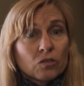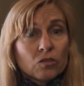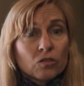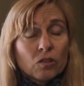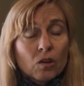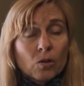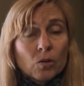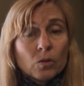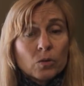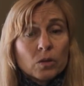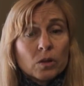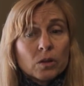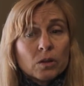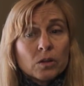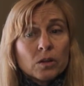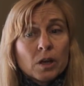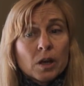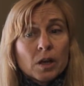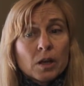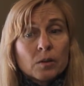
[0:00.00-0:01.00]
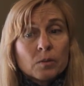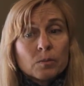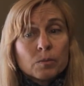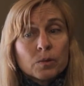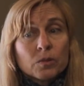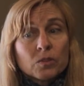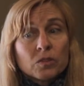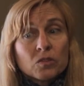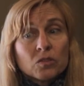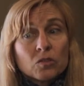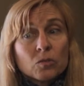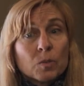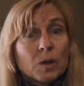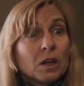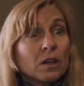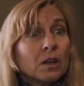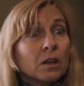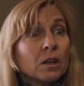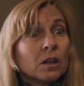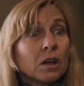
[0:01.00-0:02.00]
shown that
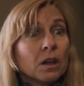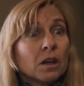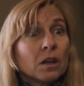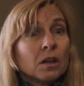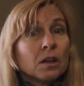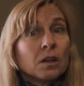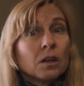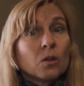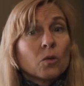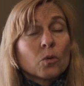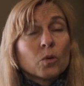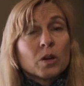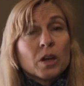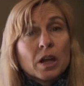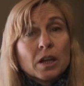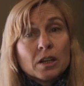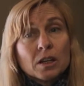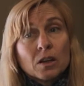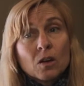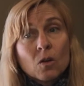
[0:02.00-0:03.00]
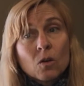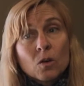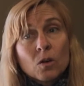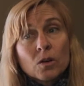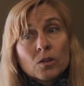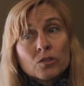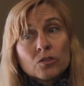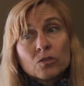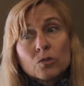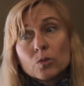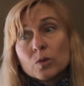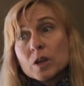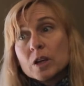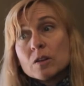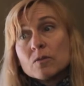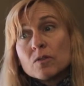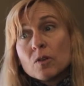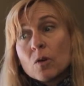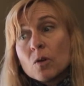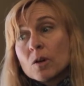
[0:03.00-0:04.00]
participating in and creating arts,
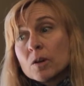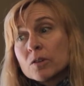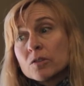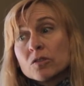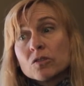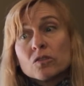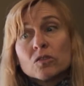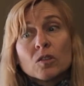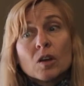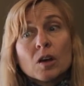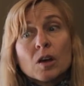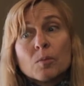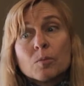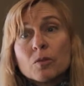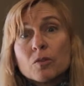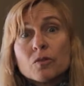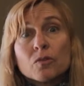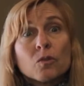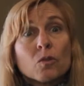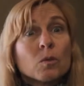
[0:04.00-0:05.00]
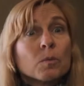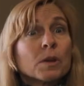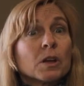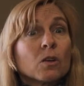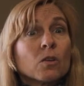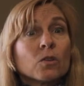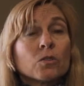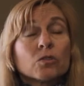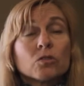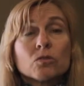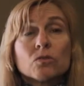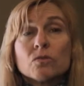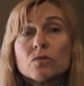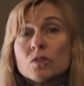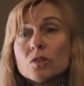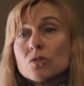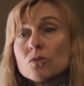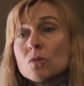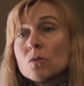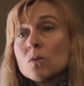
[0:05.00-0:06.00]
creative arts, uh, performing arts,
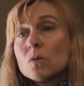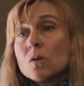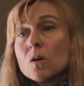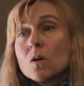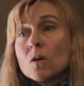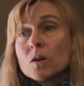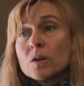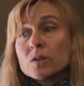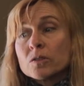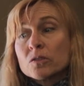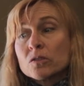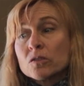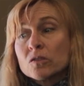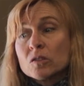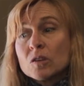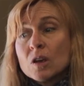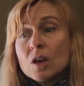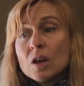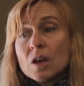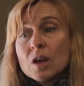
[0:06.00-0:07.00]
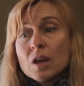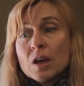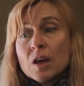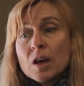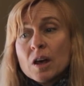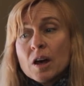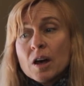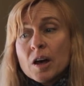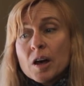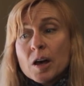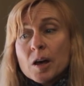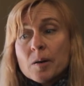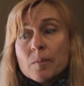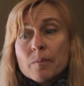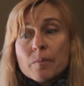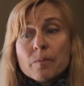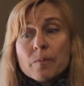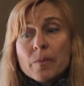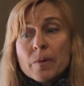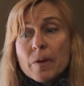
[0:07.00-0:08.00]
visual arts,
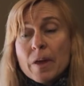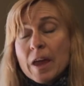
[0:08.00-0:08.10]
um,